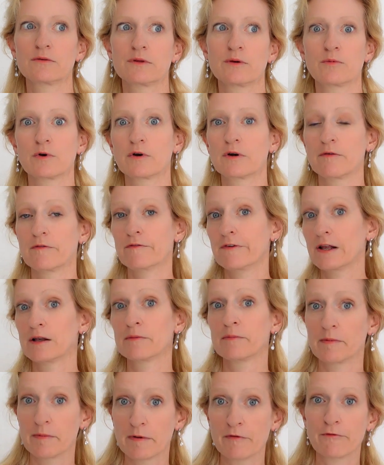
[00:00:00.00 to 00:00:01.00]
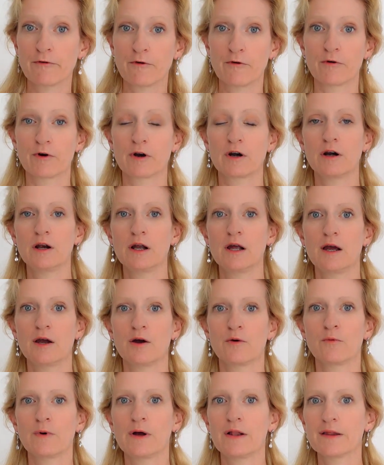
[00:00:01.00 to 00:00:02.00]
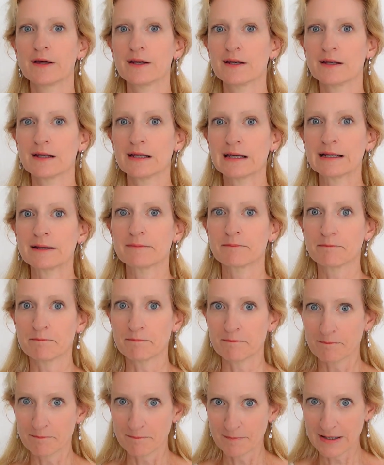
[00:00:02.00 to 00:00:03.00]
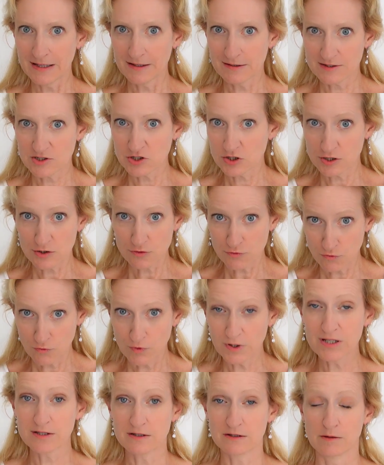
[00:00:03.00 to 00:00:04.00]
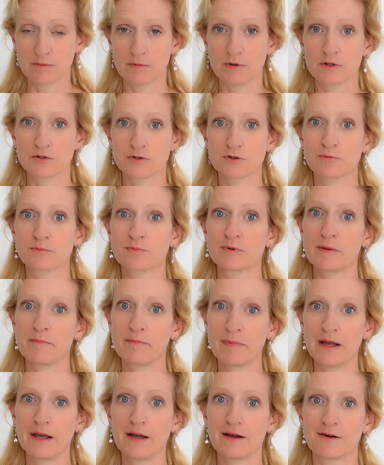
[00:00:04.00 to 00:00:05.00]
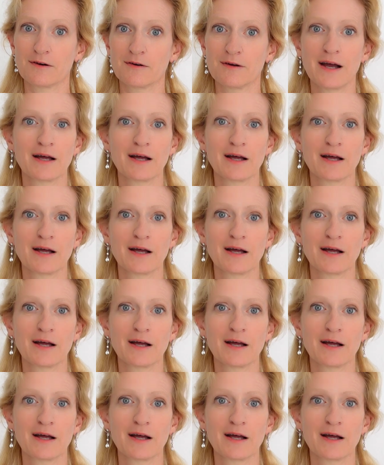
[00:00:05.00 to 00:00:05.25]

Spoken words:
they were available before, well, then it is just reasonable to prepare.